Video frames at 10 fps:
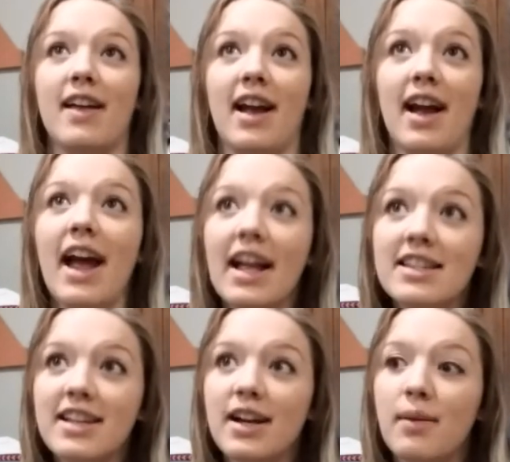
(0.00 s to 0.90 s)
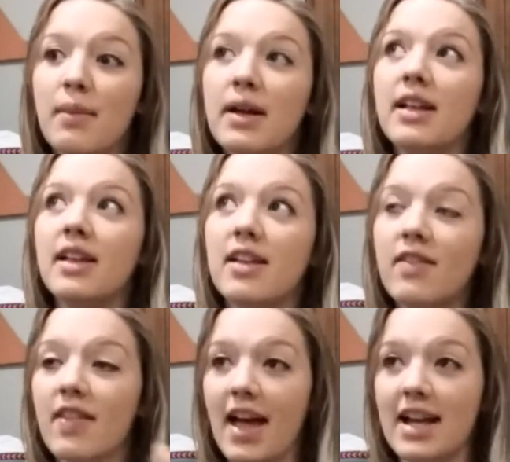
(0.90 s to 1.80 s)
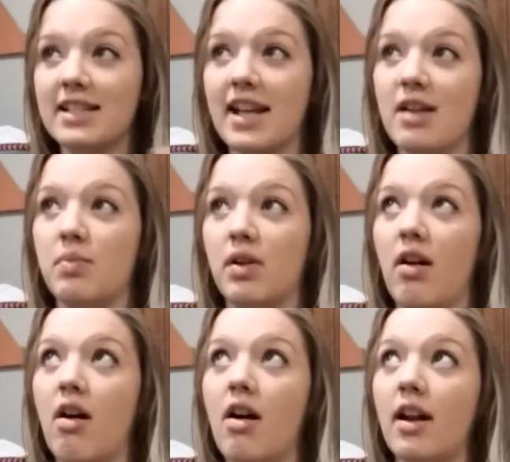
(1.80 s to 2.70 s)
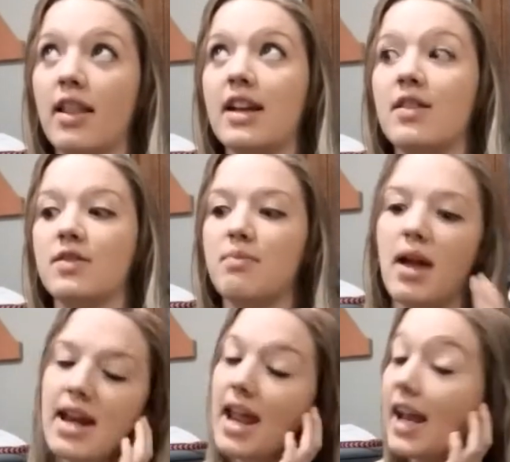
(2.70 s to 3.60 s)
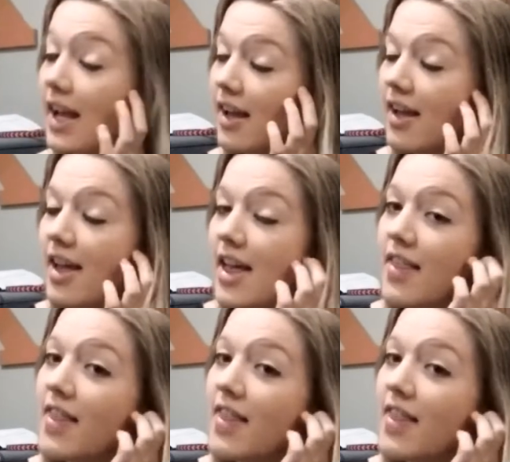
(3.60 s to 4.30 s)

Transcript: Like I had some even last night, but on, I think it was Monday,